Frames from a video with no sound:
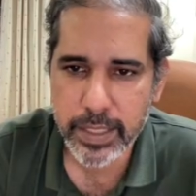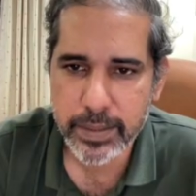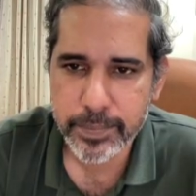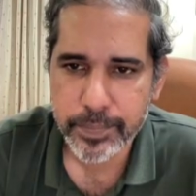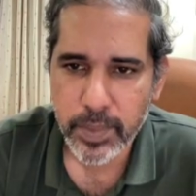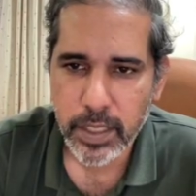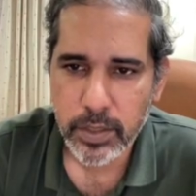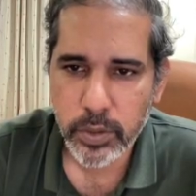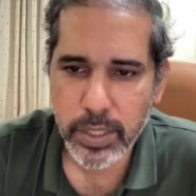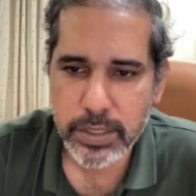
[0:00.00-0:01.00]
right?
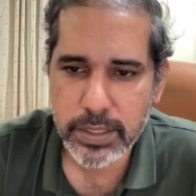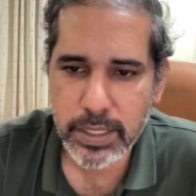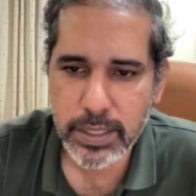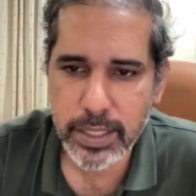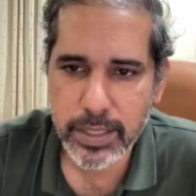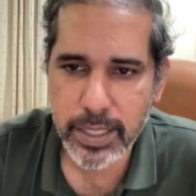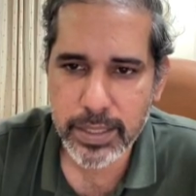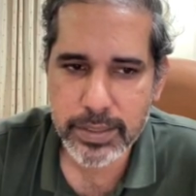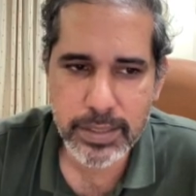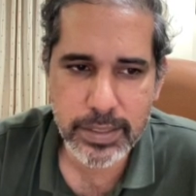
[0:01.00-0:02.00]
You can see that
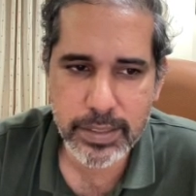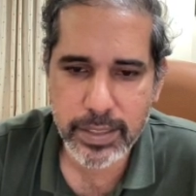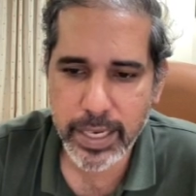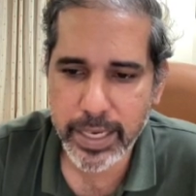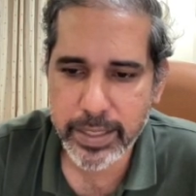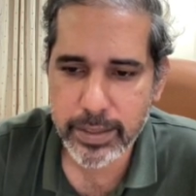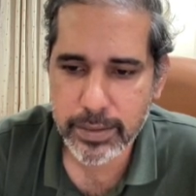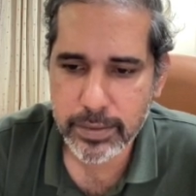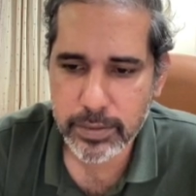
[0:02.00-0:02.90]
there is this red.